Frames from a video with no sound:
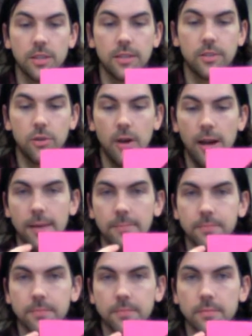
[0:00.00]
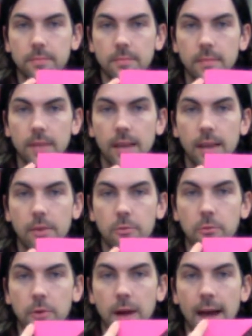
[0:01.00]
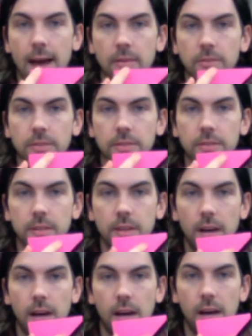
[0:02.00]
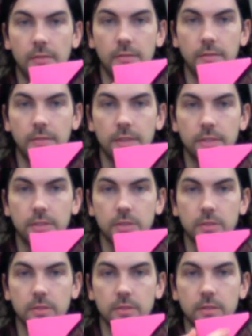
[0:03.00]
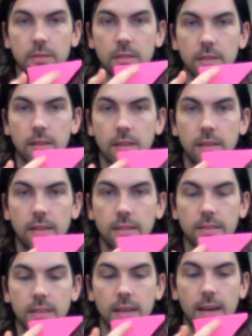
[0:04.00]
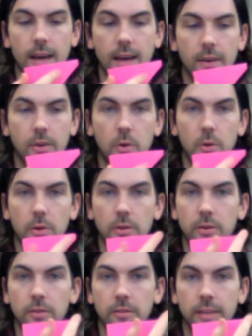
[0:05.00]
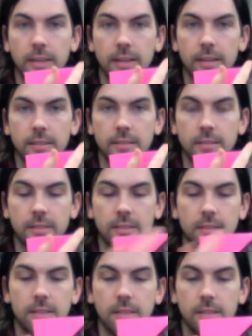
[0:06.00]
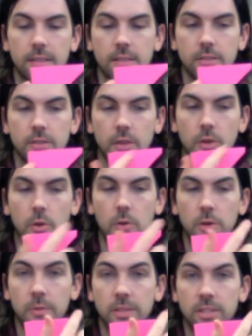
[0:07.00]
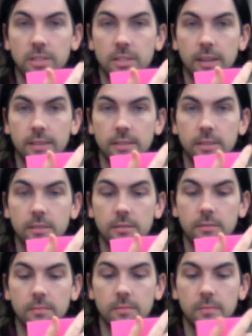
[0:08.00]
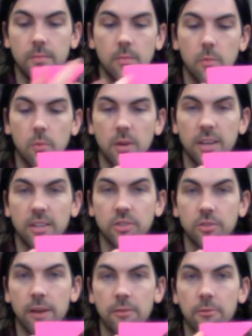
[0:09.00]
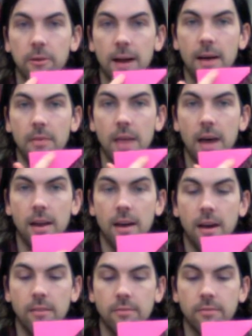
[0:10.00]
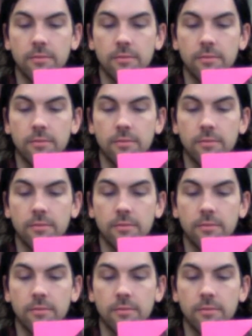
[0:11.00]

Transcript: to try and round off this corner over here. So the corner we just cut to, we're going to try and round that off.